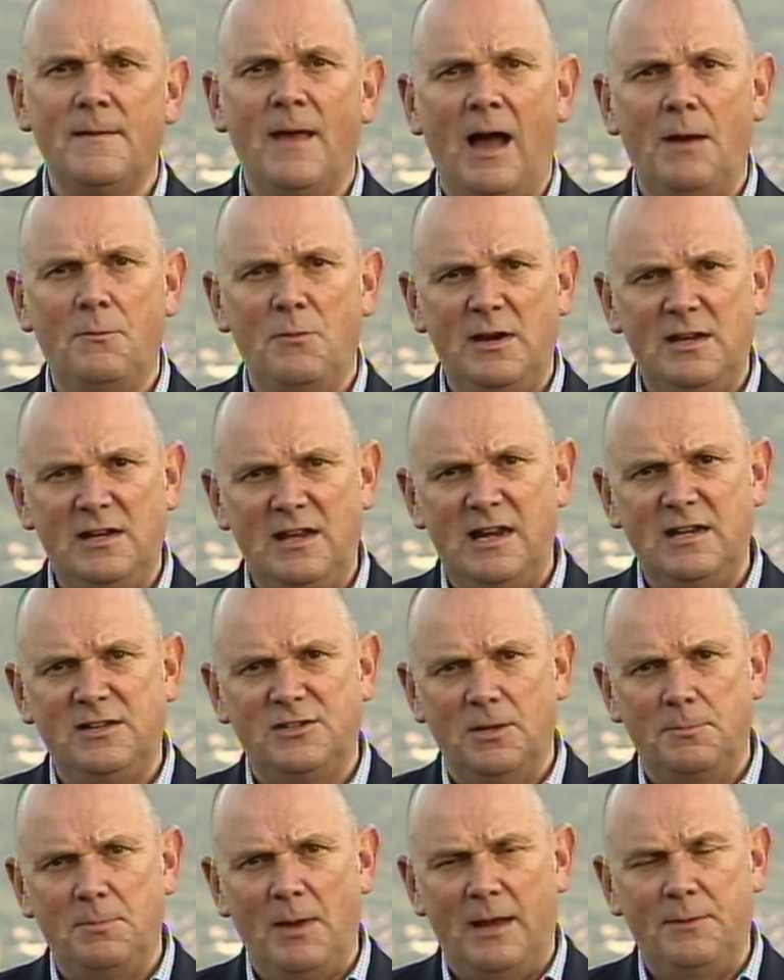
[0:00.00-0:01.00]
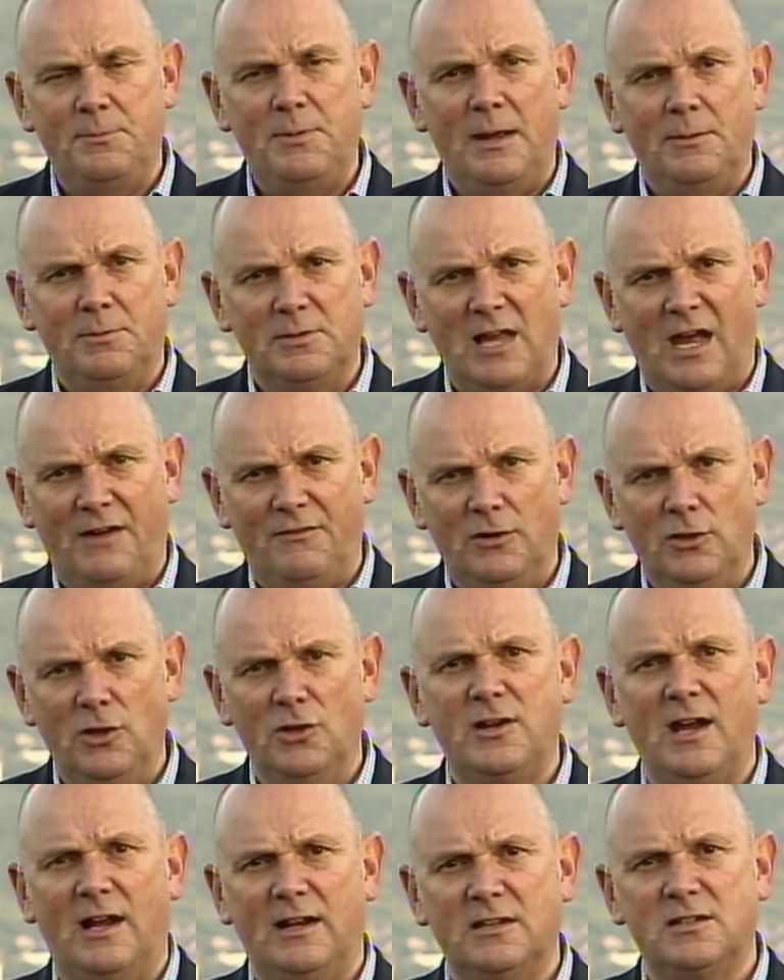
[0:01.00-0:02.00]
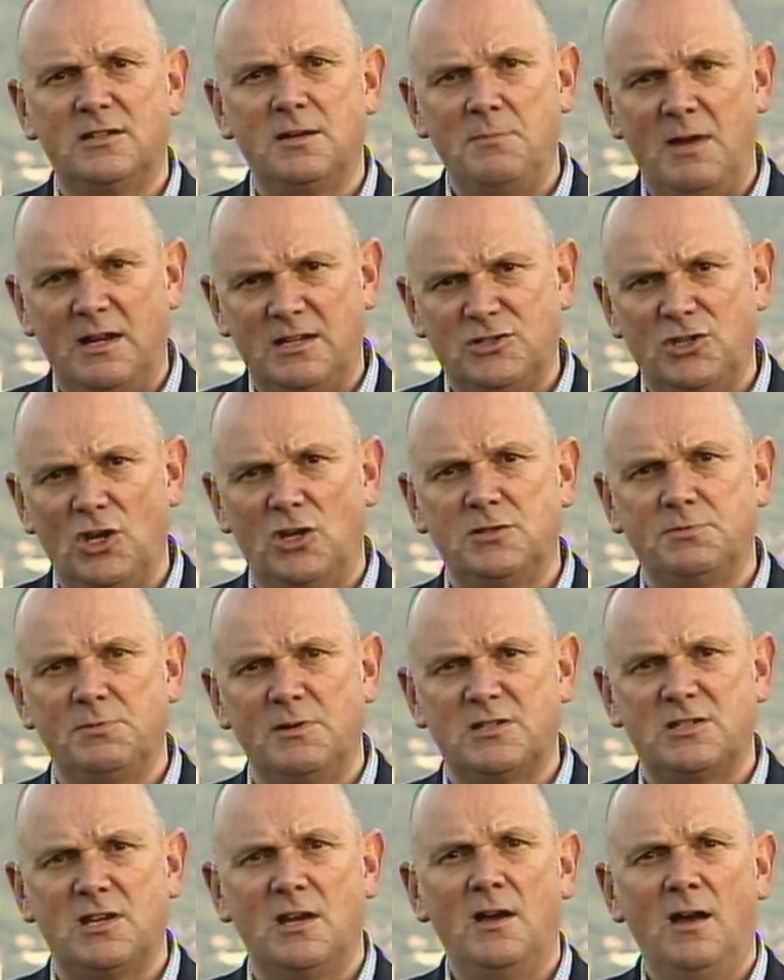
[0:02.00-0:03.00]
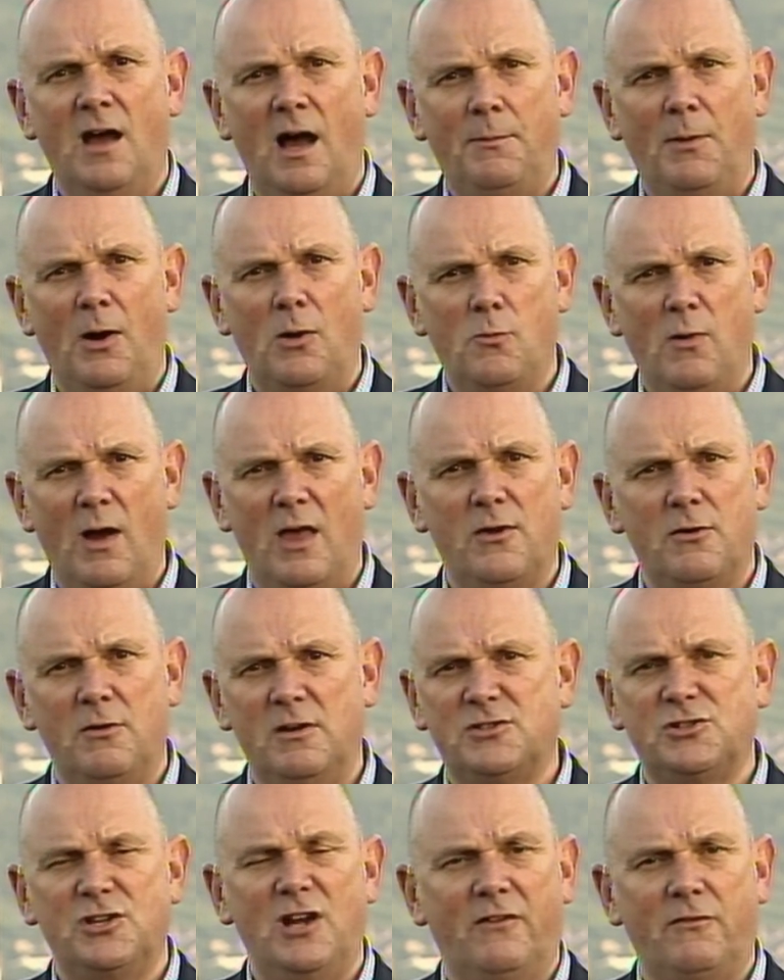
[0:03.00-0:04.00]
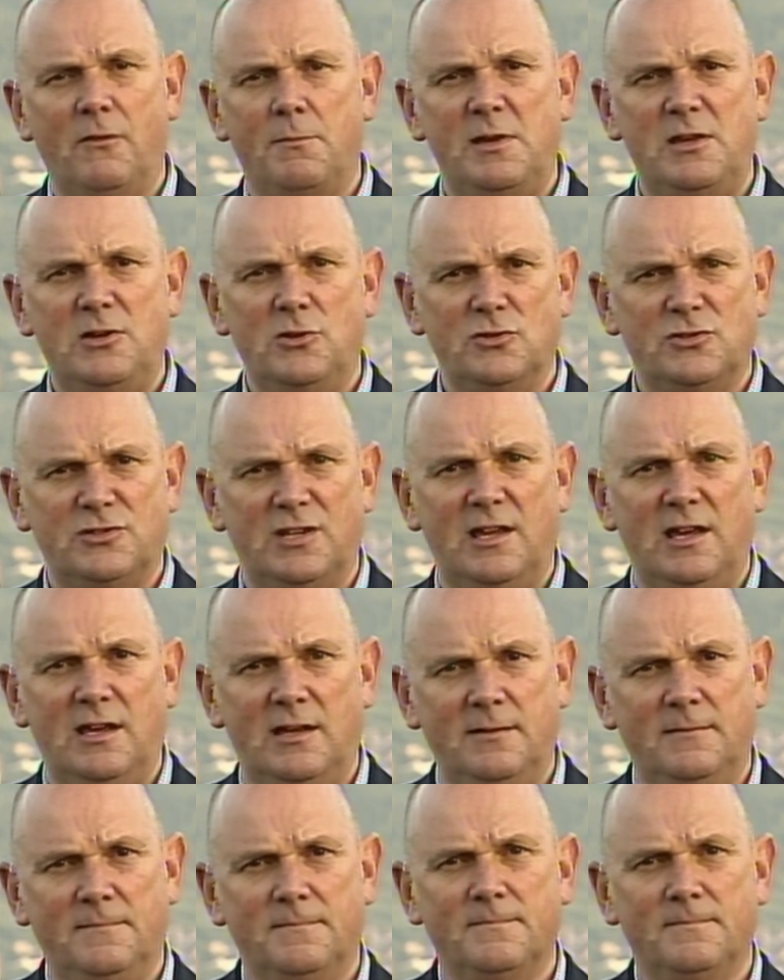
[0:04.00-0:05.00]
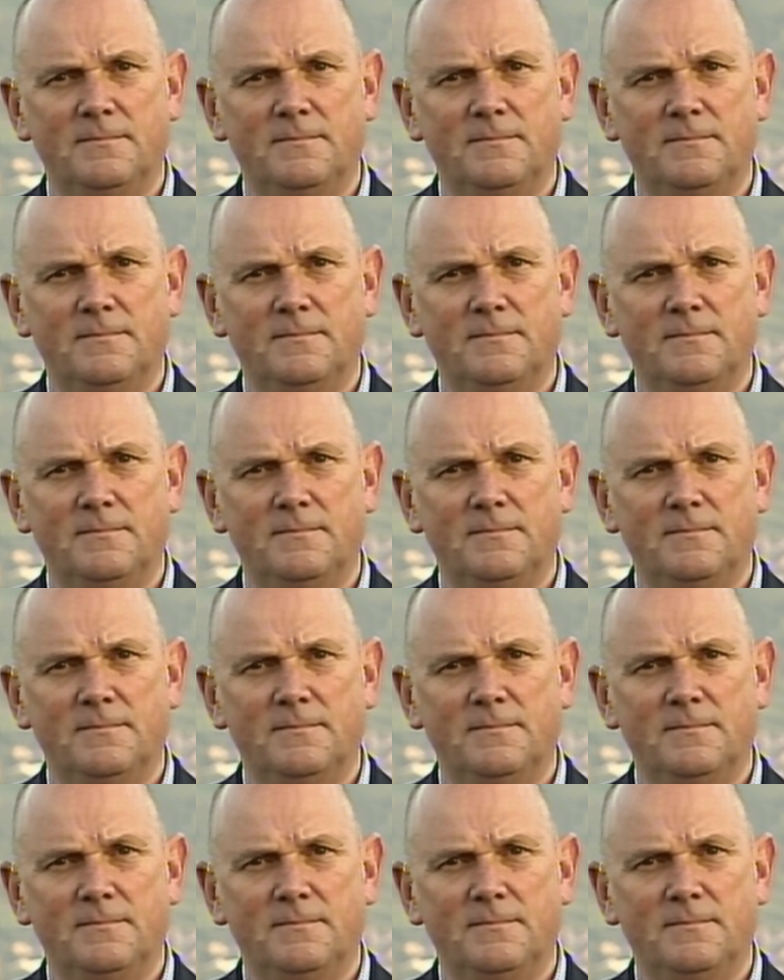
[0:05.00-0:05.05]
And we need to be able to have a look at it to make judgments about whether it should ever be used yeah. again.